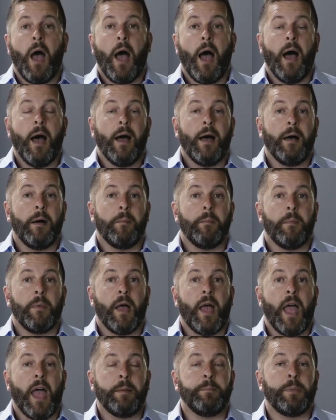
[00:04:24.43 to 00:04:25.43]

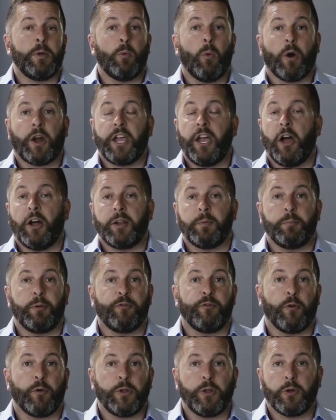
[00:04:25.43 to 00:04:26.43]
and be working on it
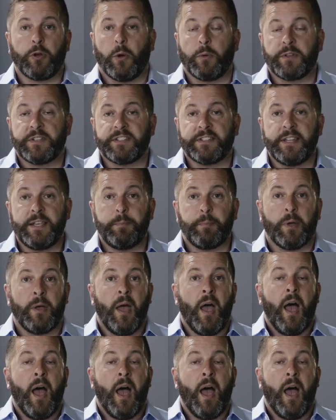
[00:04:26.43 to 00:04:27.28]
before you go to sleep